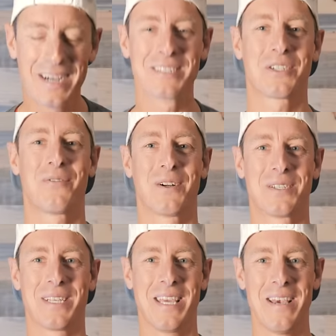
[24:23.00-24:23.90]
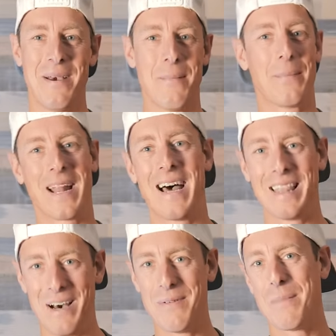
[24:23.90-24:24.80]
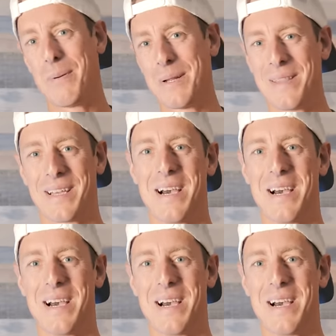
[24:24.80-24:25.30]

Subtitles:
controversy, but I love it. Put it in the